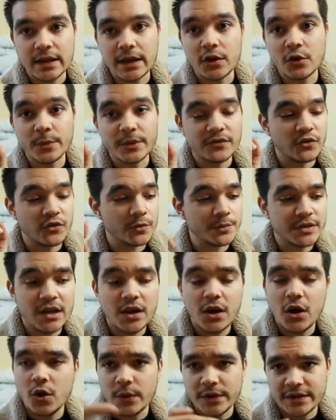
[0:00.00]
Arabic verbs.
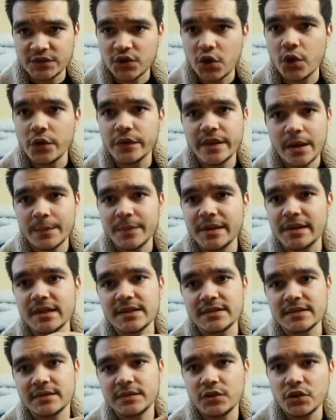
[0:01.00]
Oh, and it's called that
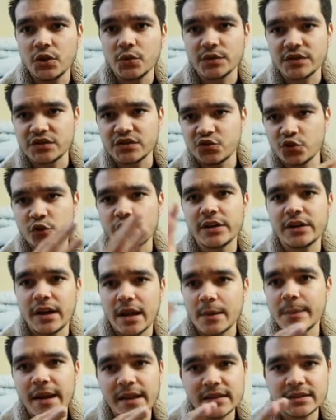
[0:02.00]
because it's Jordan
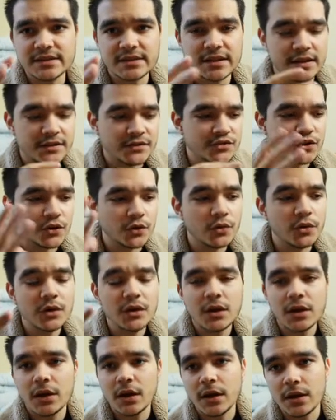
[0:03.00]
and Palestine. So
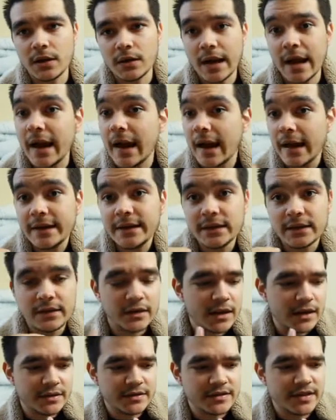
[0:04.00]
I didn't.
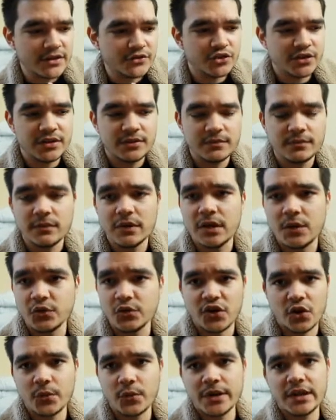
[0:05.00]
It was
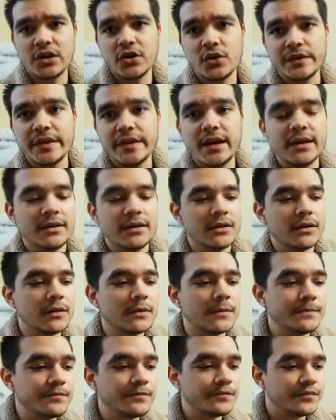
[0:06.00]
already called that. I
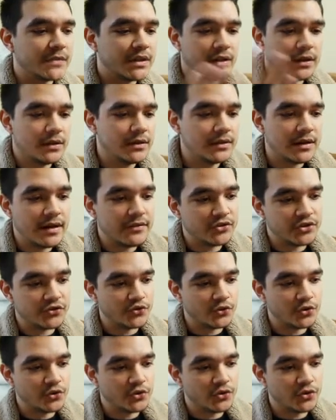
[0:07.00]
didn't have
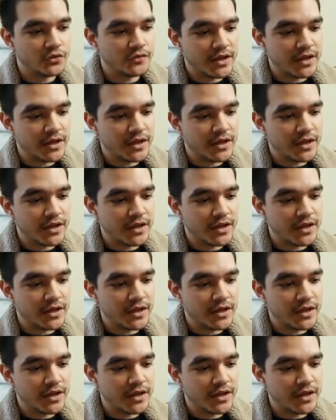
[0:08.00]
control over that.